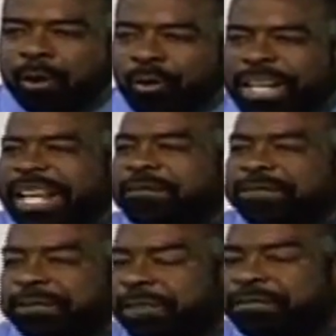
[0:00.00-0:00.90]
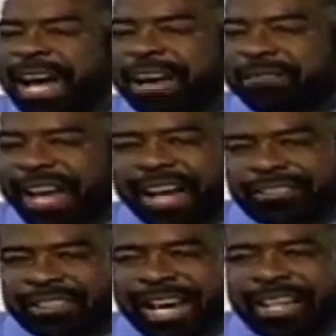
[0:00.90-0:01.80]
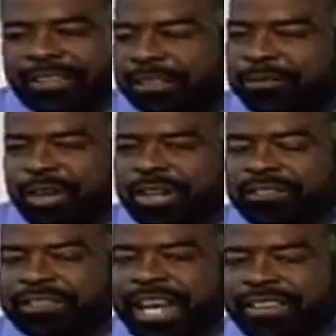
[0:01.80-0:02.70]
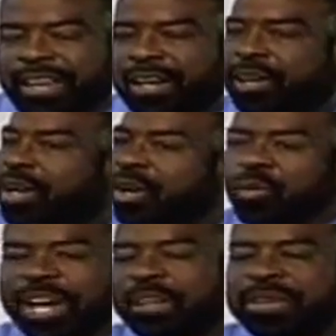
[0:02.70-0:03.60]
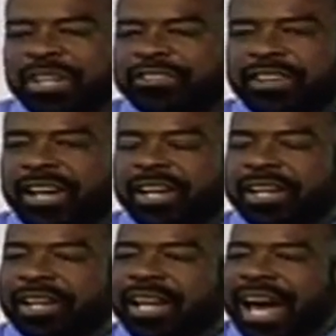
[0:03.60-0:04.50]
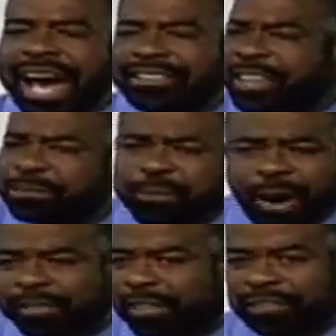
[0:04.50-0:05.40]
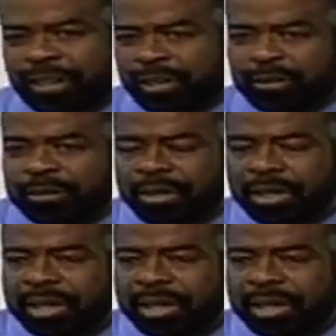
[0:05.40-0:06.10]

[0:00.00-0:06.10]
We need $55,000 if you're going to stay there. Wait a minute, sir. I just bought this home.